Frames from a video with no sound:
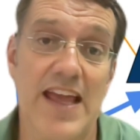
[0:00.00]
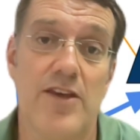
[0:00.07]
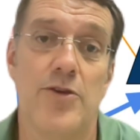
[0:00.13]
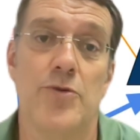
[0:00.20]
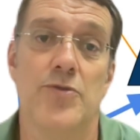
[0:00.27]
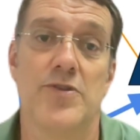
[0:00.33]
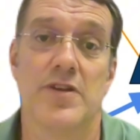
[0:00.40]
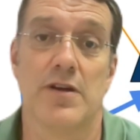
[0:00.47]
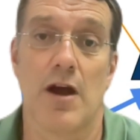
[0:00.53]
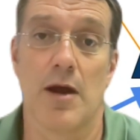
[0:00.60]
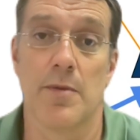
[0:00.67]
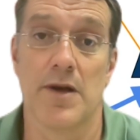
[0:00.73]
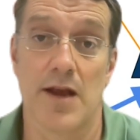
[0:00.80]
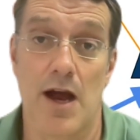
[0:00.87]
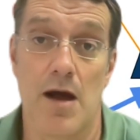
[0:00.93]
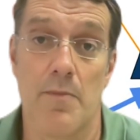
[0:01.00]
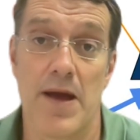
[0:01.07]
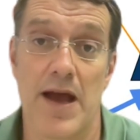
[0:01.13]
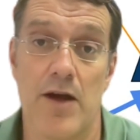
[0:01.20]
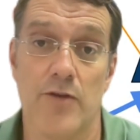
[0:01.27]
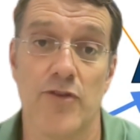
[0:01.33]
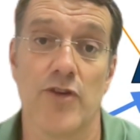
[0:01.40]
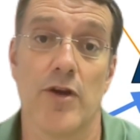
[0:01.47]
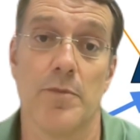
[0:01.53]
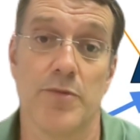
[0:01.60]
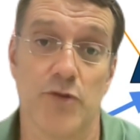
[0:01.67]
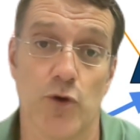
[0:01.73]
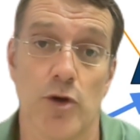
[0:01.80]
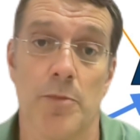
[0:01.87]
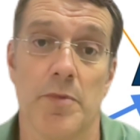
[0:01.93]
use the carbon compounds
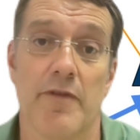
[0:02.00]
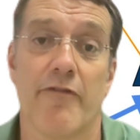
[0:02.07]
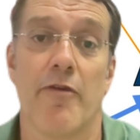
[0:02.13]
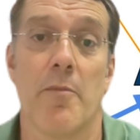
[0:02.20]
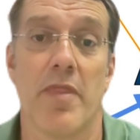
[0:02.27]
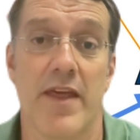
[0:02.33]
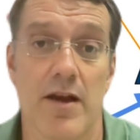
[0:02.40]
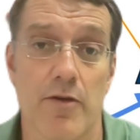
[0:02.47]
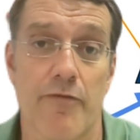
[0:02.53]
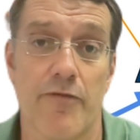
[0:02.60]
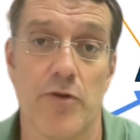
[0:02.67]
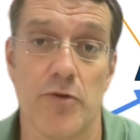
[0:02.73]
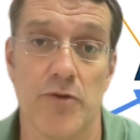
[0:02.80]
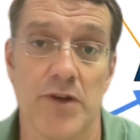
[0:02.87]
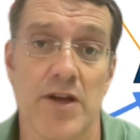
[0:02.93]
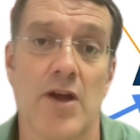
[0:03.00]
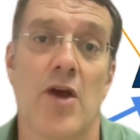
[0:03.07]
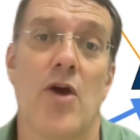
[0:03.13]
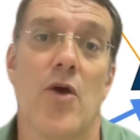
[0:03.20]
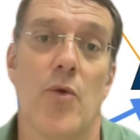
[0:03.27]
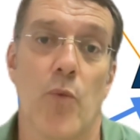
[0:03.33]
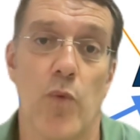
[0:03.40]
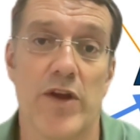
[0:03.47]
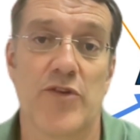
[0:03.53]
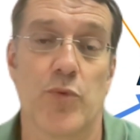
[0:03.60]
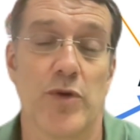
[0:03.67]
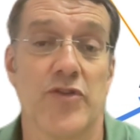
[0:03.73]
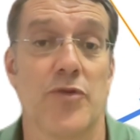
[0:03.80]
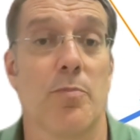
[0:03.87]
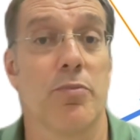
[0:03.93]
absorbed from their food, which
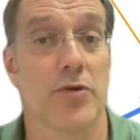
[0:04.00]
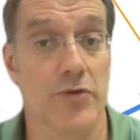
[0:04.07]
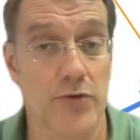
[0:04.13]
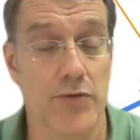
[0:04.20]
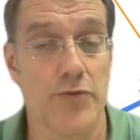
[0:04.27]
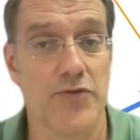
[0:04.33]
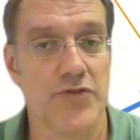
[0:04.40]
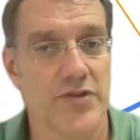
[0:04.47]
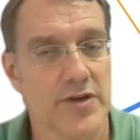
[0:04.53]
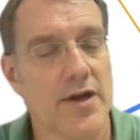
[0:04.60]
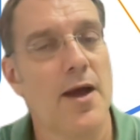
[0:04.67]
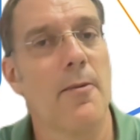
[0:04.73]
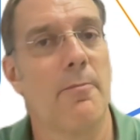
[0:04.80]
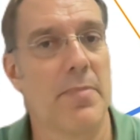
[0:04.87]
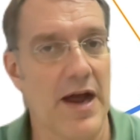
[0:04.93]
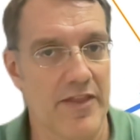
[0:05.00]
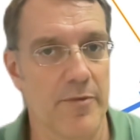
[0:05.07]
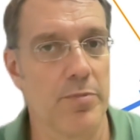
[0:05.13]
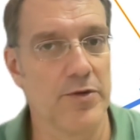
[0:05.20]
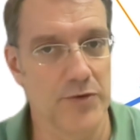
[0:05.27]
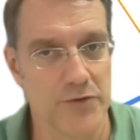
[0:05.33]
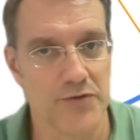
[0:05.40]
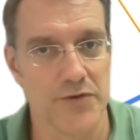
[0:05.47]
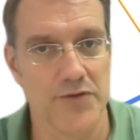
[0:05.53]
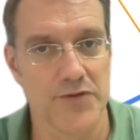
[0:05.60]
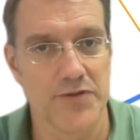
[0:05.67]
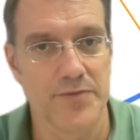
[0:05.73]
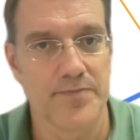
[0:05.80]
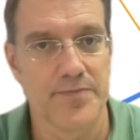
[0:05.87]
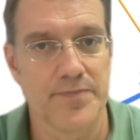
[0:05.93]
was produced by the
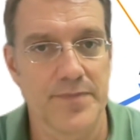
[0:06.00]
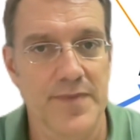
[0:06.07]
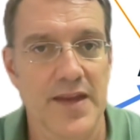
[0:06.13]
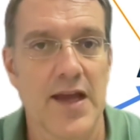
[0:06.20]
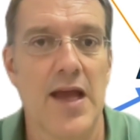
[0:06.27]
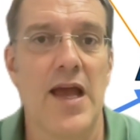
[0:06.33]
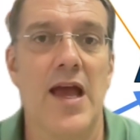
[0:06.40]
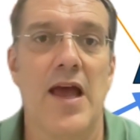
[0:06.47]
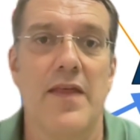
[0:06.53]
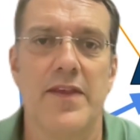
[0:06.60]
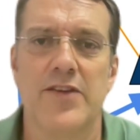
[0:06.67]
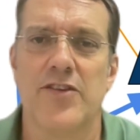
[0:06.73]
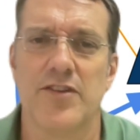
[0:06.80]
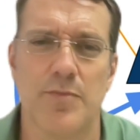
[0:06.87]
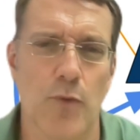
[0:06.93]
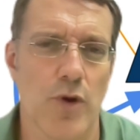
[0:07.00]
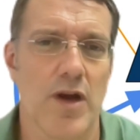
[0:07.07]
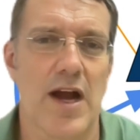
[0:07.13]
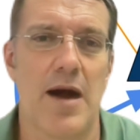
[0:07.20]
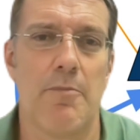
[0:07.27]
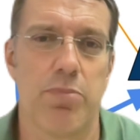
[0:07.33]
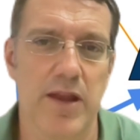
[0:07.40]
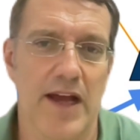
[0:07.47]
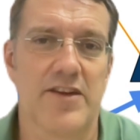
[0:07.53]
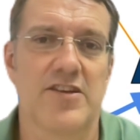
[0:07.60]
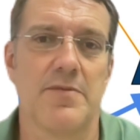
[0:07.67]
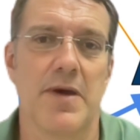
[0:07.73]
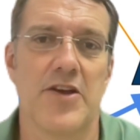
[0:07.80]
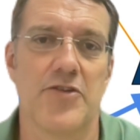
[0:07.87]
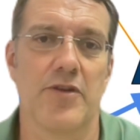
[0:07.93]
producers. This is more complex
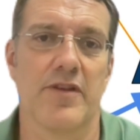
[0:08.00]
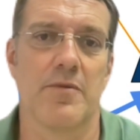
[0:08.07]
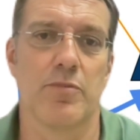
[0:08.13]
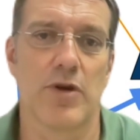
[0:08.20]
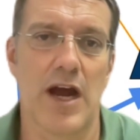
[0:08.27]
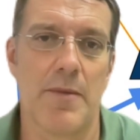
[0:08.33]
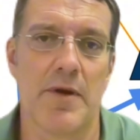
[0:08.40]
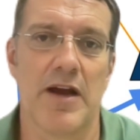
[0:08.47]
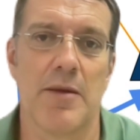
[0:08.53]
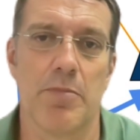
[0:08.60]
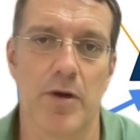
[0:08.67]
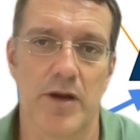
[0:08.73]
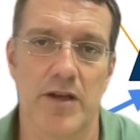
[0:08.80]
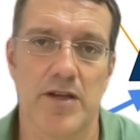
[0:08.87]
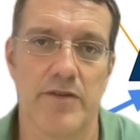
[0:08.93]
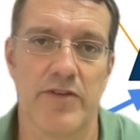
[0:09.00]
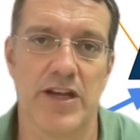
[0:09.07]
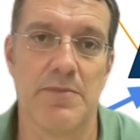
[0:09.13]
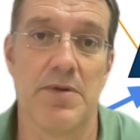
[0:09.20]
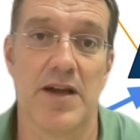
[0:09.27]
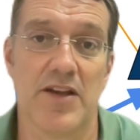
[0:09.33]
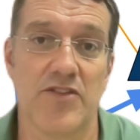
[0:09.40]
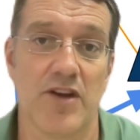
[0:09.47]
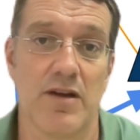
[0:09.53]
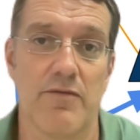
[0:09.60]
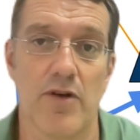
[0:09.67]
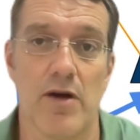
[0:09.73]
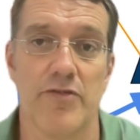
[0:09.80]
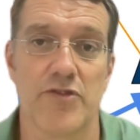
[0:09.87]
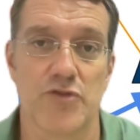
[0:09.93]
to measure than primary productivity because it
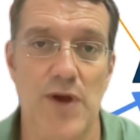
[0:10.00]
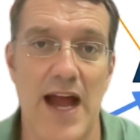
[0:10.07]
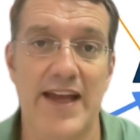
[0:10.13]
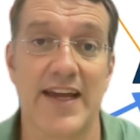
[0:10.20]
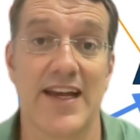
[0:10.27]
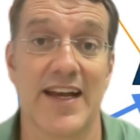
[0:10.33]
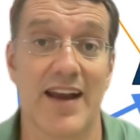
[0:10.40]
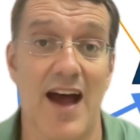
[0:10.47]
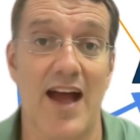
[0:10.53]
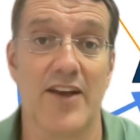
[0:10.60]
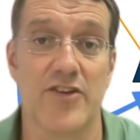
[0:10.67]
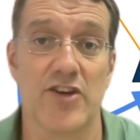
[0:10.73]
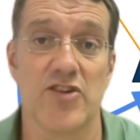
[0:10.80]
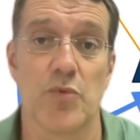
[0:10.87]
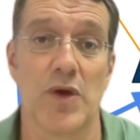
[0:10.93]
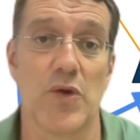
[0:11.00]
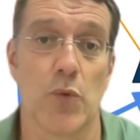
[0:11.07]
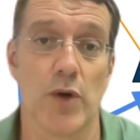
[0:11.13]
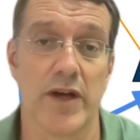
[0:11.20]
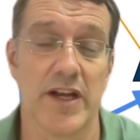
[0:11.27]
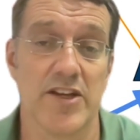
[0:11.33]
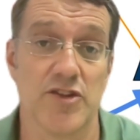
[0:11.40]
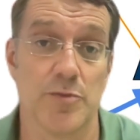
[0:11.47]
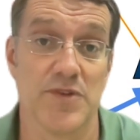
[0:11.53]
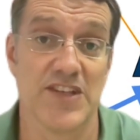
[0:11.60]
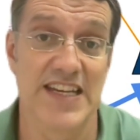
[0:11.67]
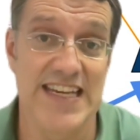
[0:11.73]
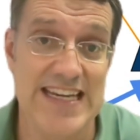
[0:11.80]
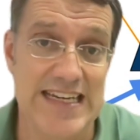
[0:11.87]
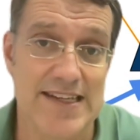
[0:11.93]
involves tracking not just what organisms
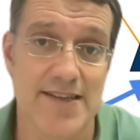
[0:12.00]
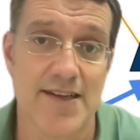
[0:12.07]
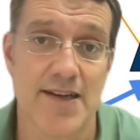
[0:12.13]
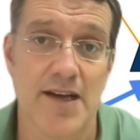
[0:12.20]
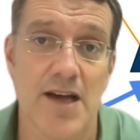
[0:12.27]
eat,